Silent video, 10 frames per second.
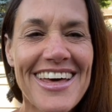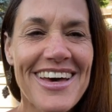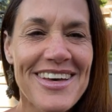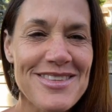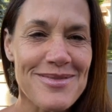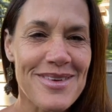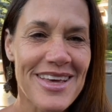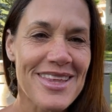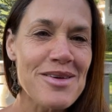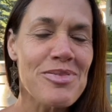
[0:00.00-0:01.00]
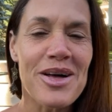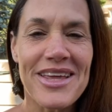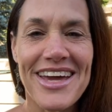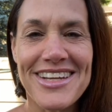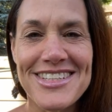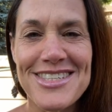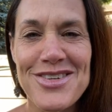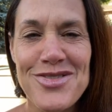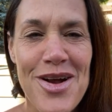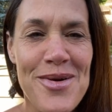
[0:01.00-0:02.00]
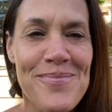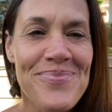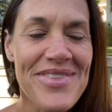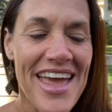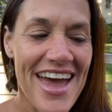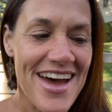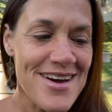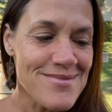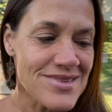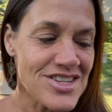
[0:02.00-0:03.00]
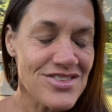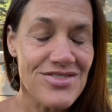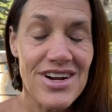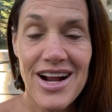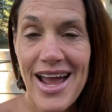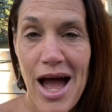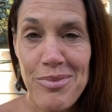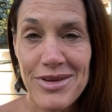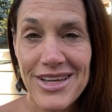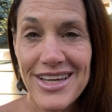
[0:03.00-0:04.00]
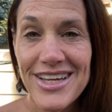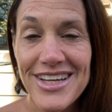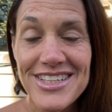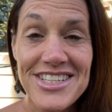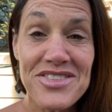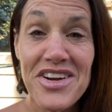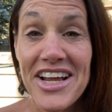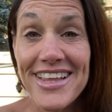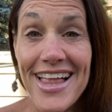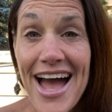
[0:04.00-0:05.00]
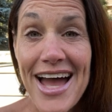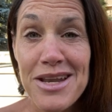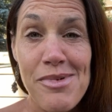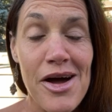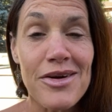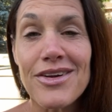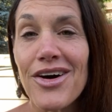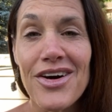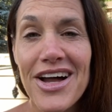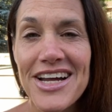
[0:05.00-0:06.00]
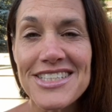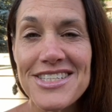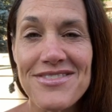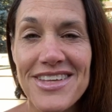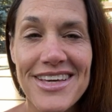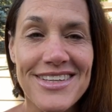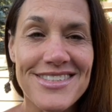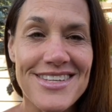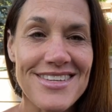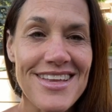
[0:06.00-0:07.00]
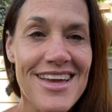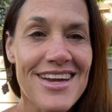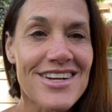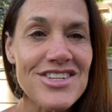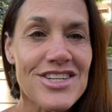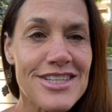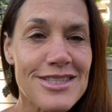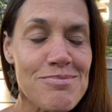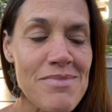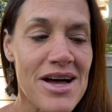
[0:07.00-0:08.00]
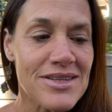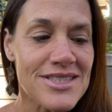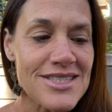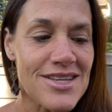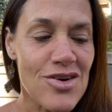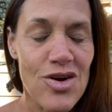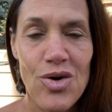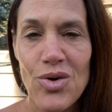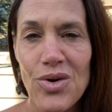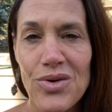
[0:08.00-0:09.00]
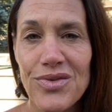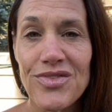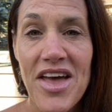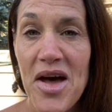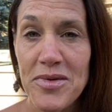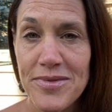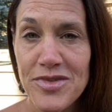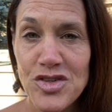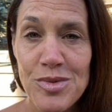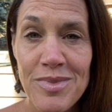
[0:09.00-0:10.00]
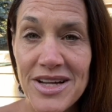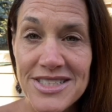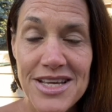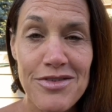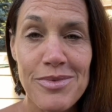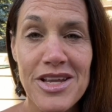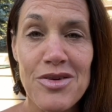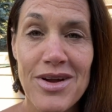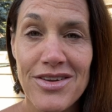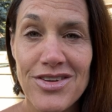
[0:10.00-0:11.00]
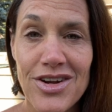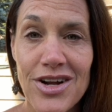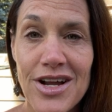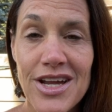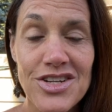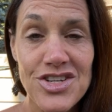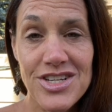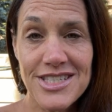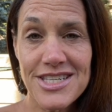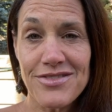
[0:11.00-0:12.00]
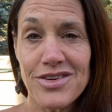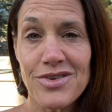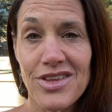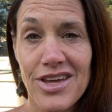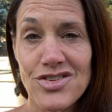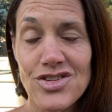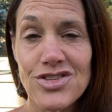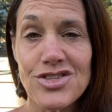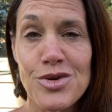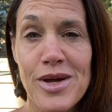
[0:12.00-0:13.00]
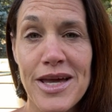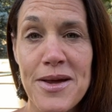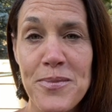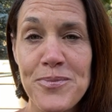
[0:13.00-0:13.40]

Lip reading: It's the Pollyanna syndrome. She's very happy. She's very glad about all kinds of things. And she just melts her whole town. She melts everybody around her. She doesn't even realize she's doing it.